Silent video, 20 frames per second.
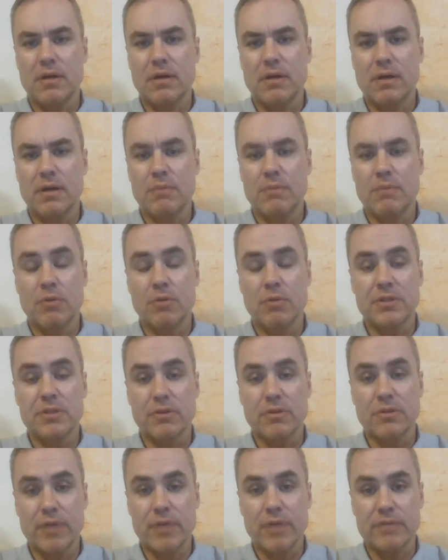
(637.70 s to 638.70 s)
uh, more
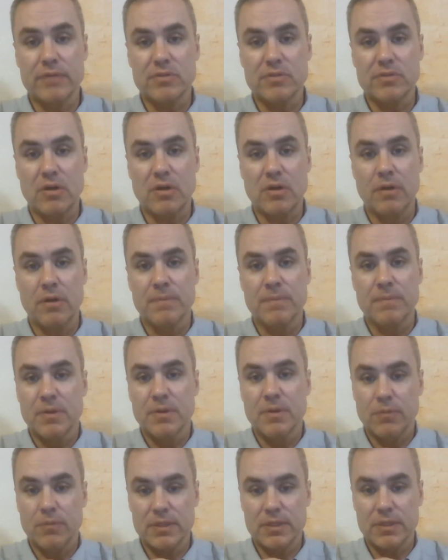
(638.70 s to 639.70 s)
than a grain of salt
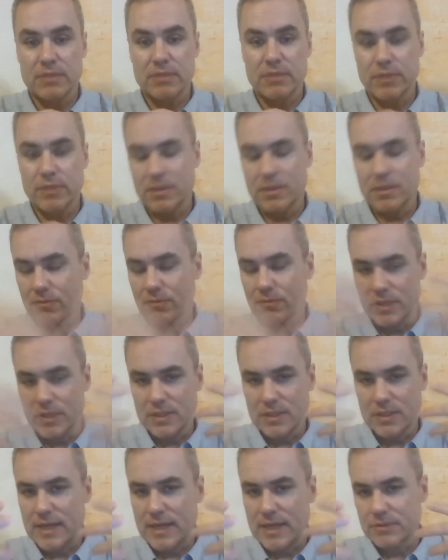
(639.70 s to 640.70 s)
when a, when a, when
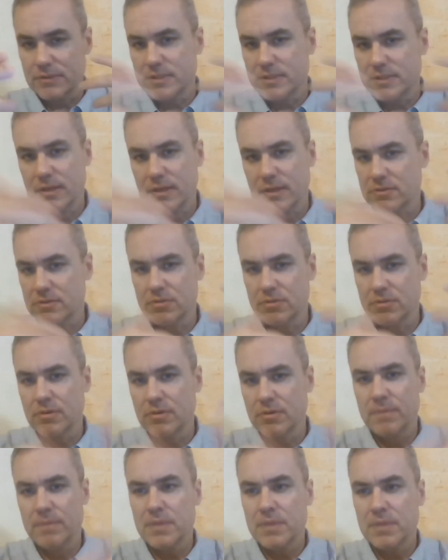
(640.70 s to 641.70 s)
a doctor tells
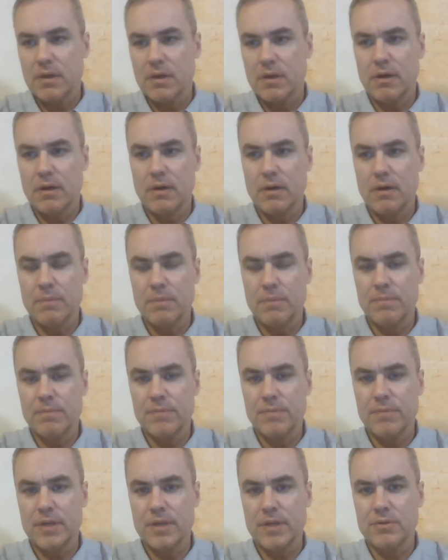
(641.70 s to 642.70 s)
you um,
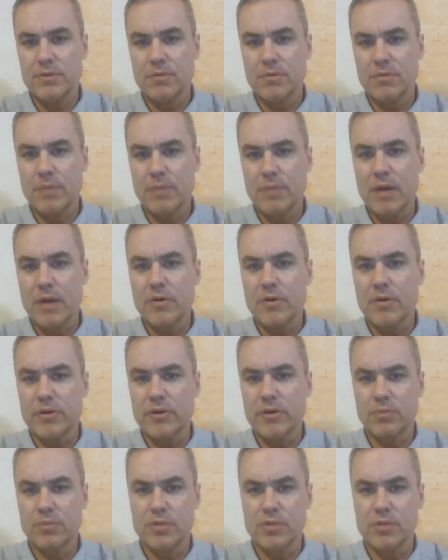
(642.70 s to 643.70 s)
that your
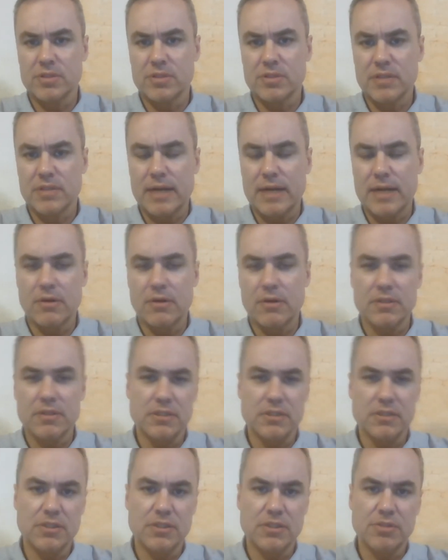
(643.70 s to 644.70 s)
myocardial bridge is not
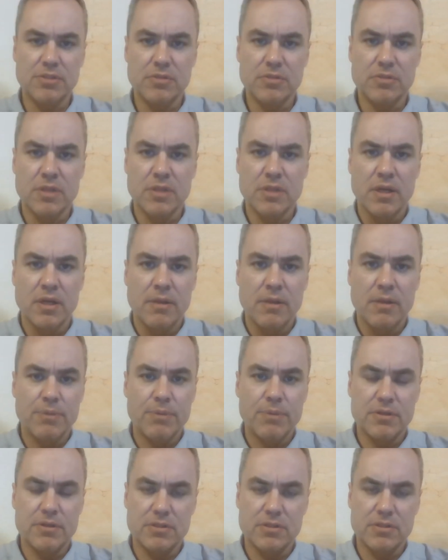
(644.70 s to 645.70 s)
causing issues
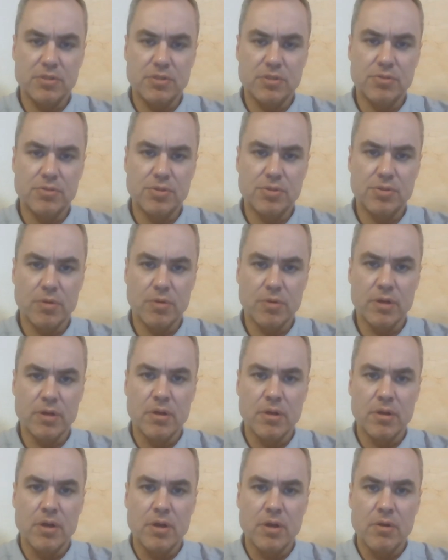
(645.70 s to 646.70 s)
because it's too short
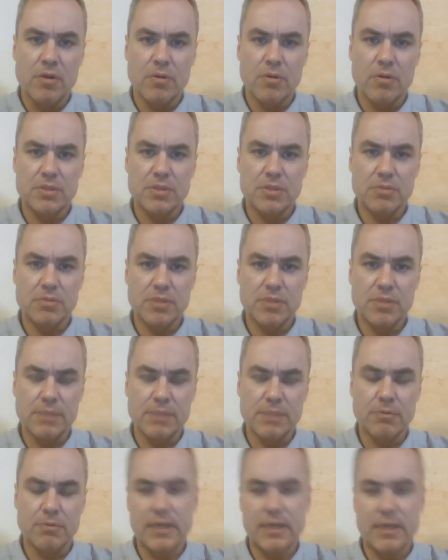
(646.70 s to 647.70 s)
or too
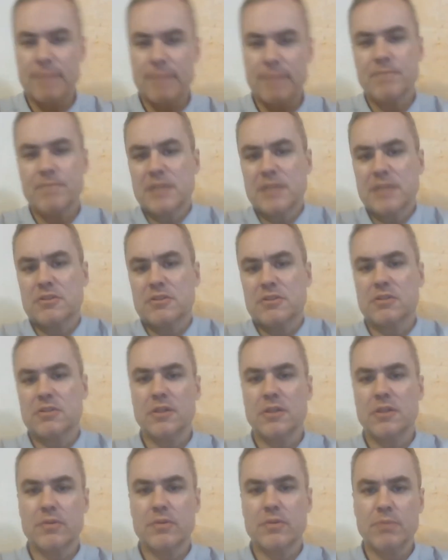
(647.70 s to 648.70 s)
deep, okay? That's
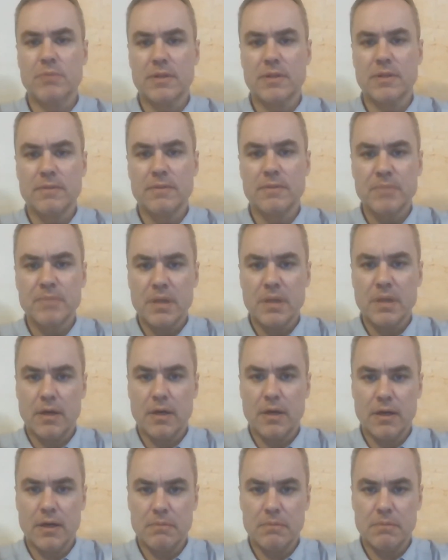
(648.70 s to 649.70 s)
just another myth.
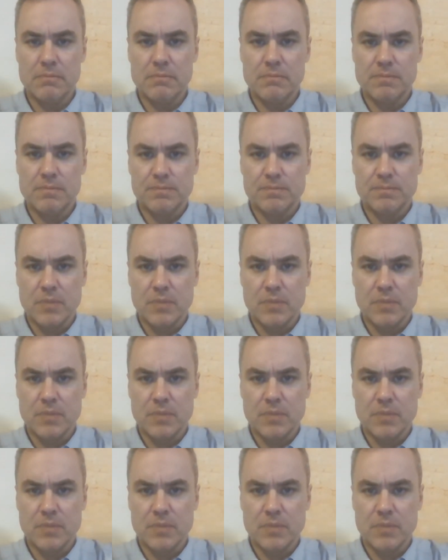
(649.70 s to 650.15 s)
Um,